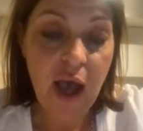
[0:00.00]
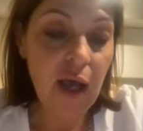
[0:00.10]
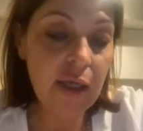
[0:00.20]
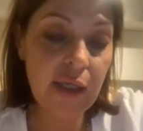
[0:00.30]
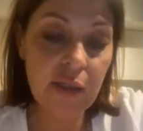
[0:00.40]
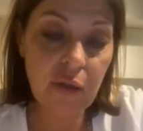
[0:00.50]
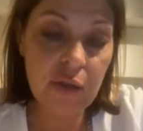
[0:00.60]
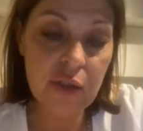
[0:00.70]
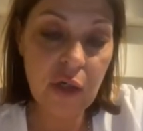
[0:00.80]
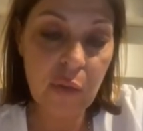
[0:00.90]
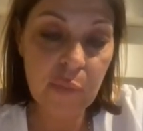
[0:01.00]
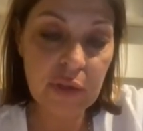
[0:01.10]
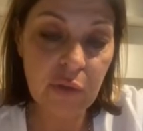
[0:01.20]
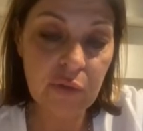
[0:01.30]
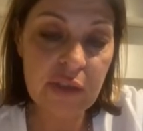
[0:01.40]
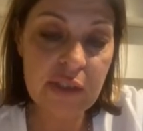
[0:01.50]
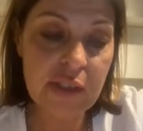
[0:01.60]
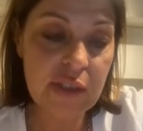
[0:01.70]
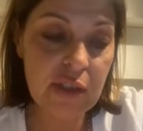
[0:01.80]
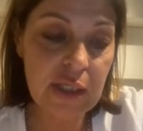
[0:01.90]
I cannot comment on
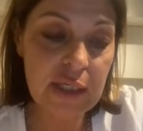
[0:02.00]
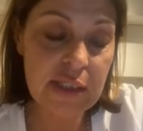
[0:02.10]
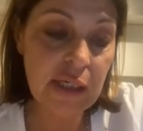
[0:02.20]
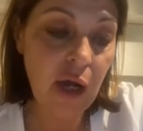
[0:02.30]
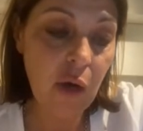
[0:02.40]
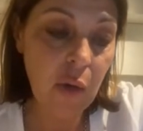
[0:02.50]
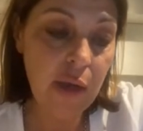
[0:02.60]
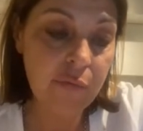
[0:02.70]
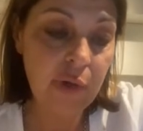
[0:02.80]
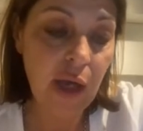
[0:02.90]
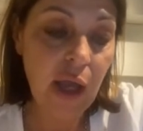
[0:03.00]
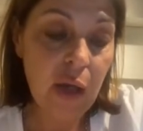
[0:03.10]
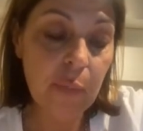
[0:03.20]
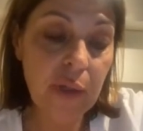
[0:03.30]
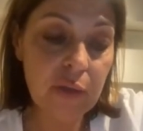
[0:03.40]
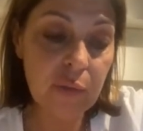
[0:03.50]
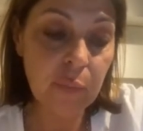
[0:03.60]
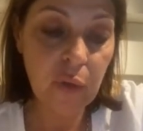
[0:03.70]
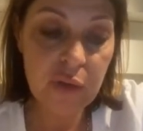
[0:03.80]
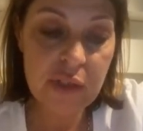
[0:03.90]
its taste, however, but
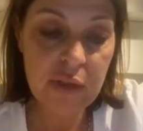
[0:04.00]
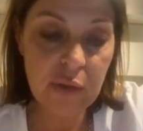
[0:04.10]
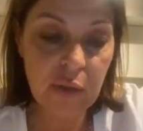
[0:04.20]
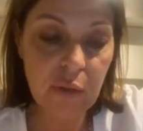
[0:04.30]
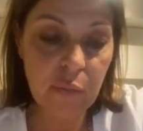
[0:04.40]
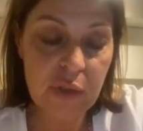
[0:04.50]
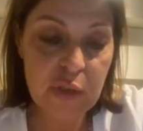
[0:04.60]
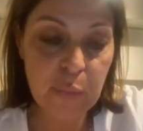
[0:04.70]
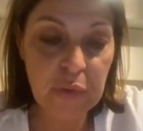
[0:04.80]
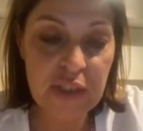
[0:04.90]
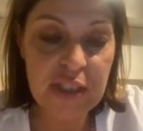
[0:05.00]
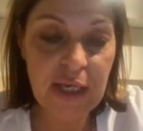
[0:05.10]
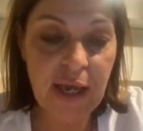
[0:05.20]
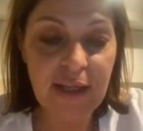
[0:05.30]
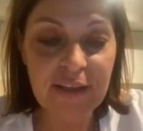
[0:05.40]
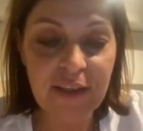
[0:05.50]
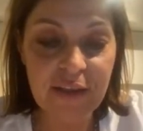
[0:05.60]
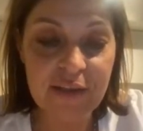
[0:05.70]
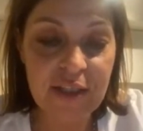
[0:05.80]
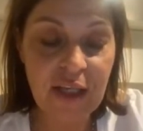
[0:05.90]
box was pretty
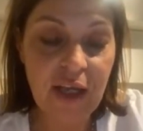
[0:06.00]
elegant.